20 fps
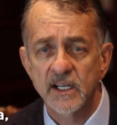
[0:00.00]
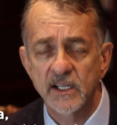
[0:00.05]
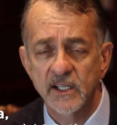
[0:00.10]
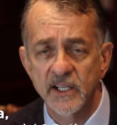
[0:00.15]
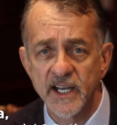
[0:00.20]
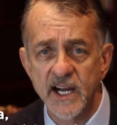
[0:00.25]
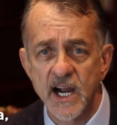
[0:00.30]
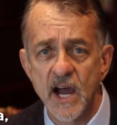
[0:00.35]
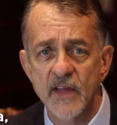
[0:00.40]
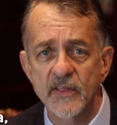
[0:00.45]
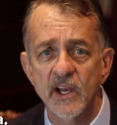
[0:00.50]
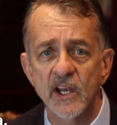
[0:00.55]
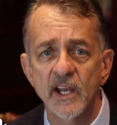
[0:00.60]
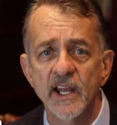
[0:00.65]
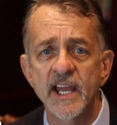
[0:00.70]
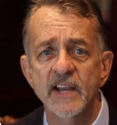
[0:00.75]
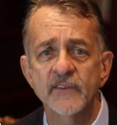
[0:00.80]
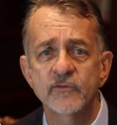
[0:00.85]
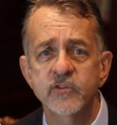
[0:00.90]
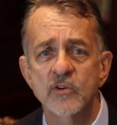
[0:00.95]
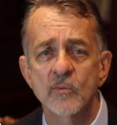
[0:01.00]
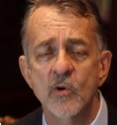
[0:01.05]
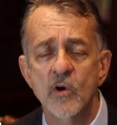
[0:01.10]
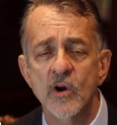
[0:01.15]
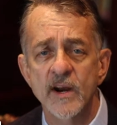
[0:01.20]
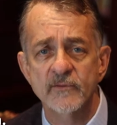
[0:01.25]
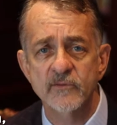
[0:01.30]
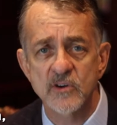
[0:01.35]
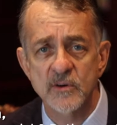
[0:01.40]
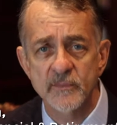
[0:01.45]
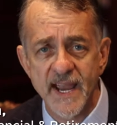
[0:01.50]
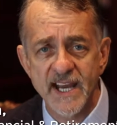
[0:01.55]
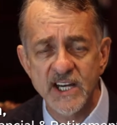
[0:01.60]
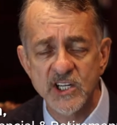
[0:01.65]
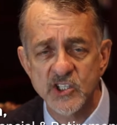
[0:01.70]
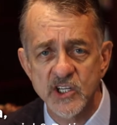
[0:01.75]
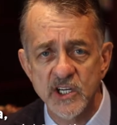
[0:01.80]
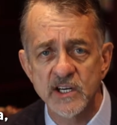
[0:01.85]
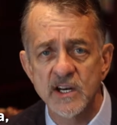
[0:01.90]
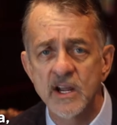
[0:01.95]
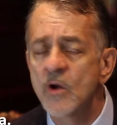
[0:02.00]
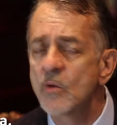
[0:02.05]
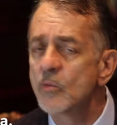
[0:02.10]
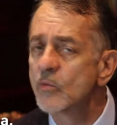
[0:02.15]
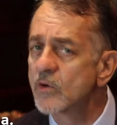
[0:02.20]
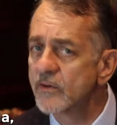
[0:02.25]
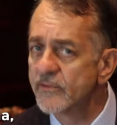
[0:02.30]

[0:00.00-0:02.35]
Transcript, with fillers: Click on the link for more information.